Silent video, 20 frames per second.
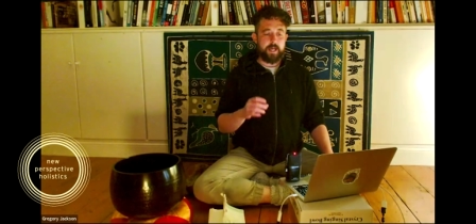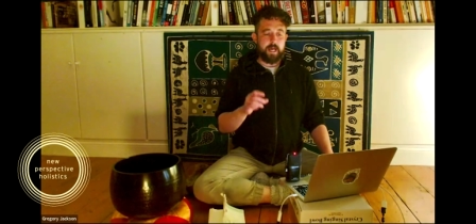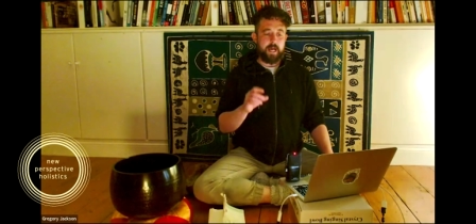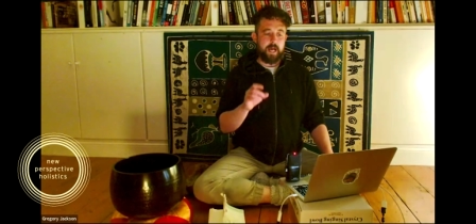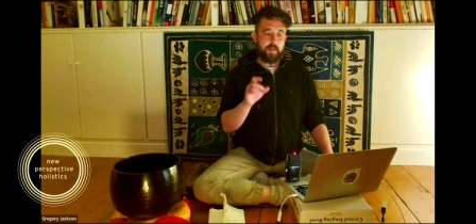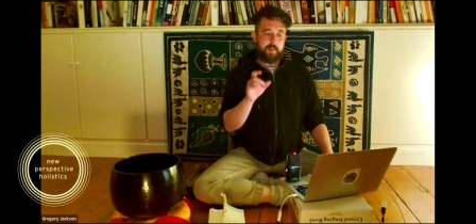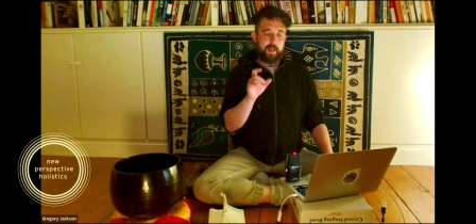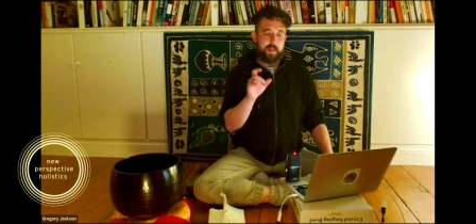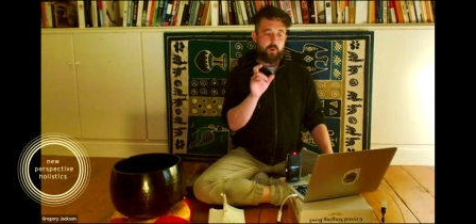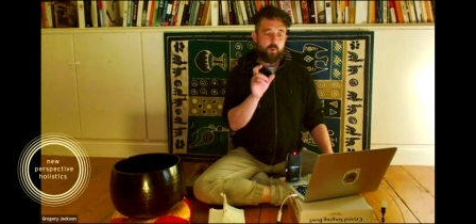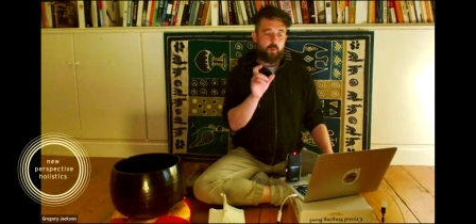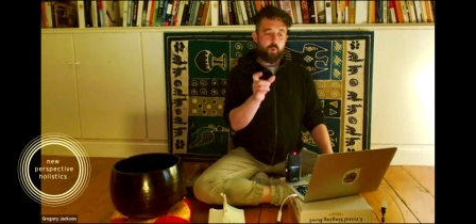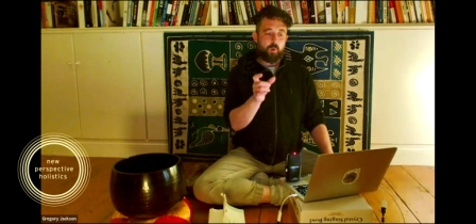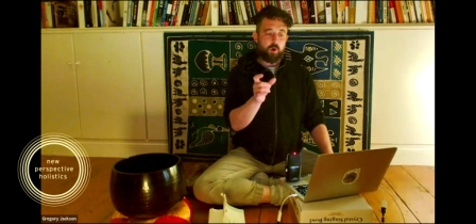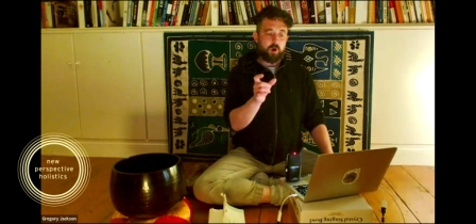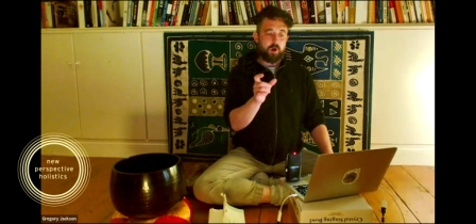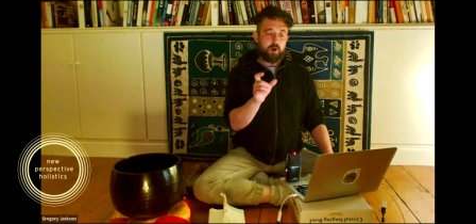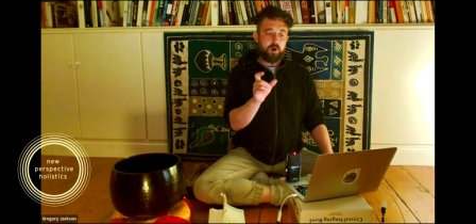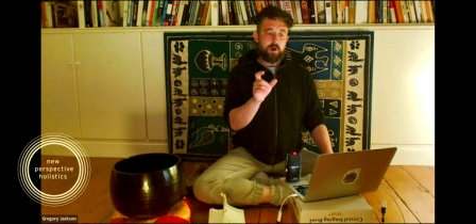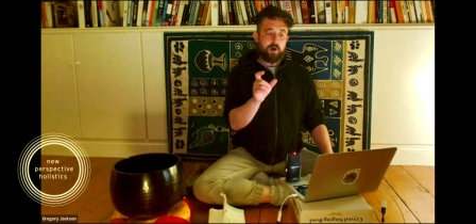And that
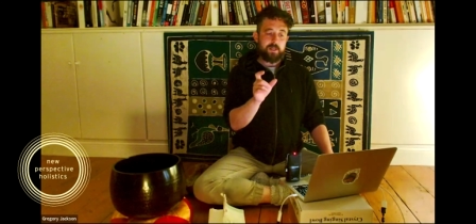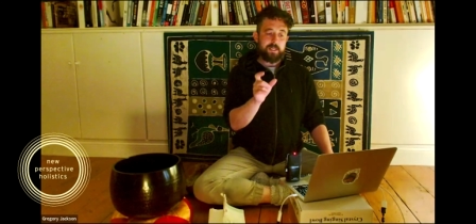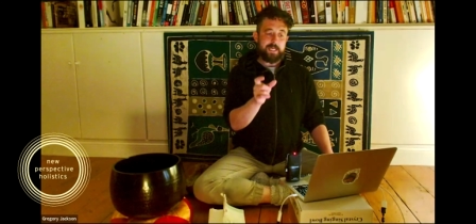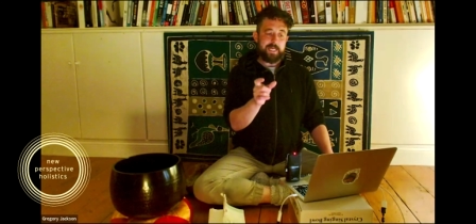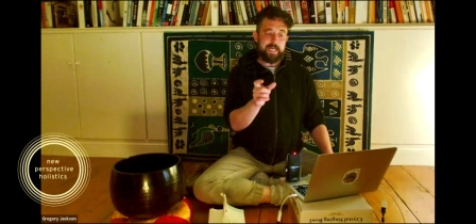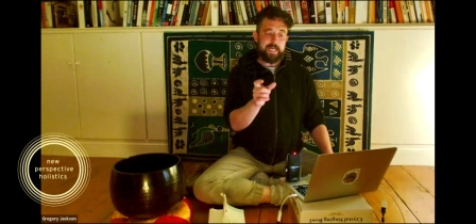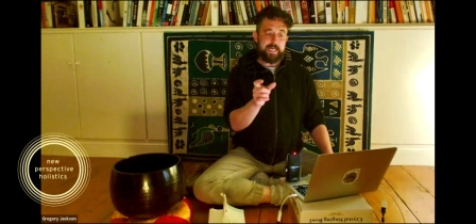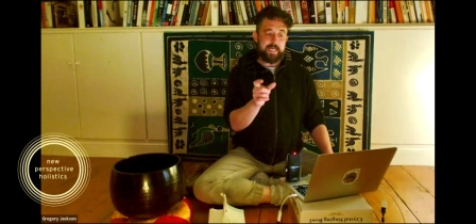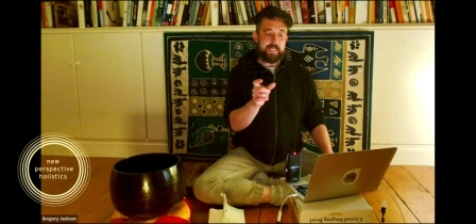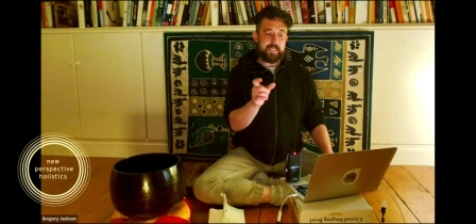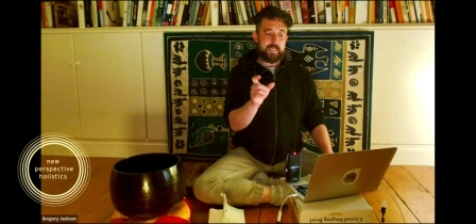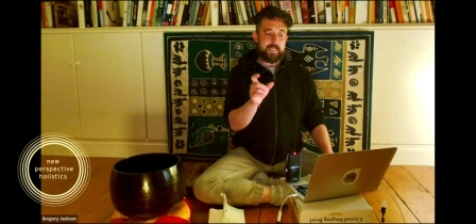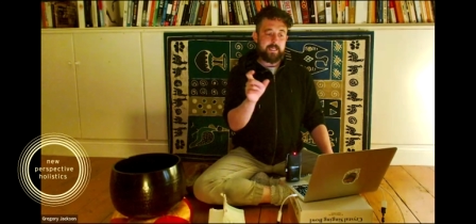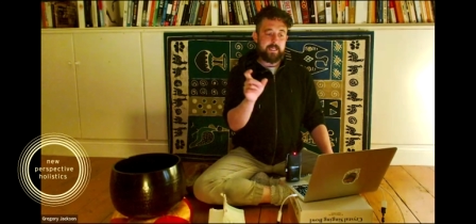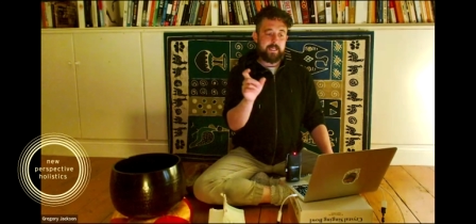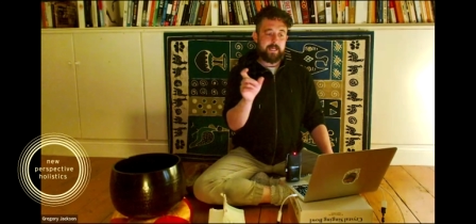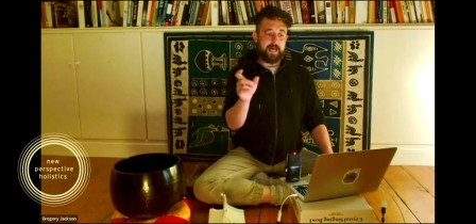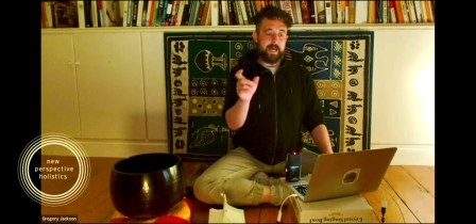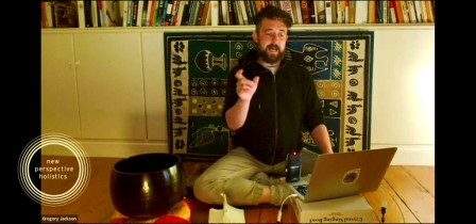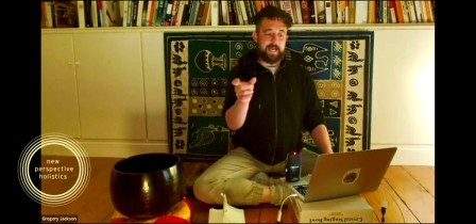word,
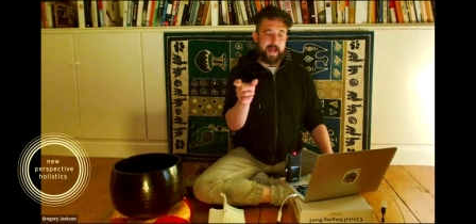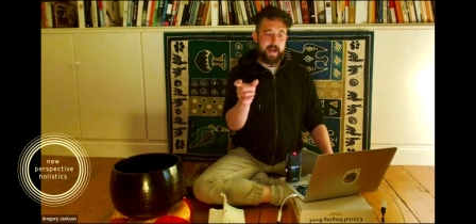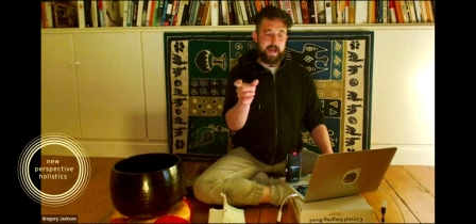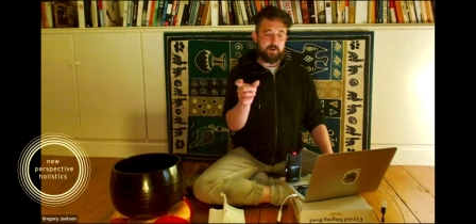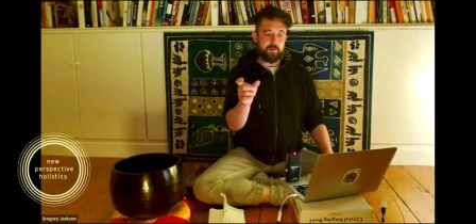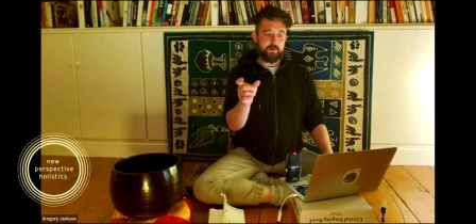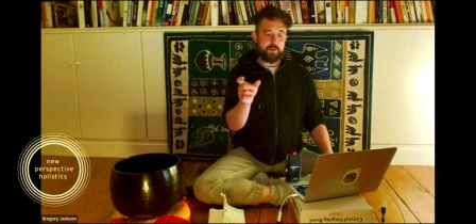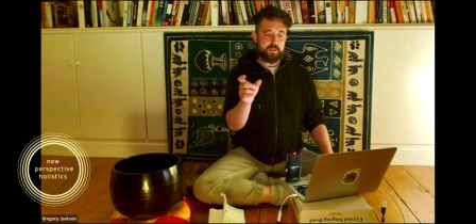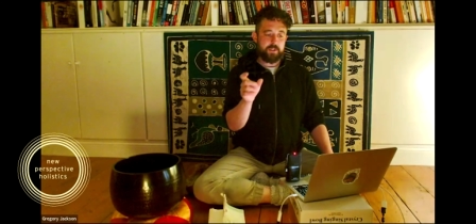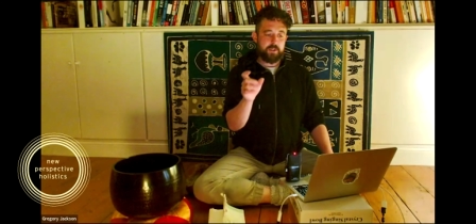in and out,